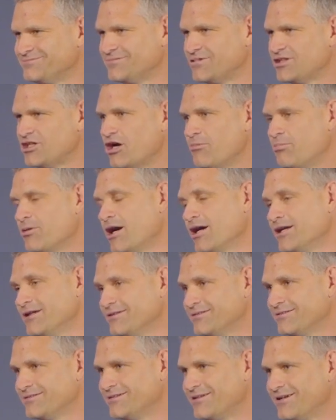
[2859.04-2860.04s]
I'll pray.
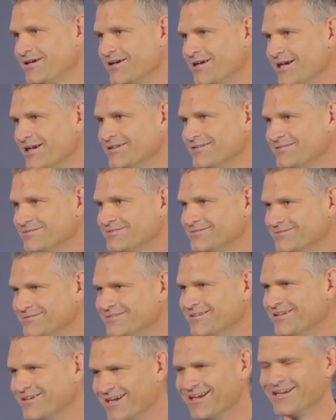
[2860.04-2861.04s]
Okay,
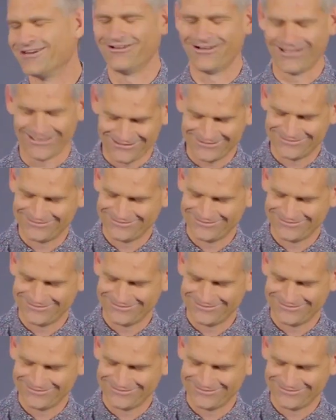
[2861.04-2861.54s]
great.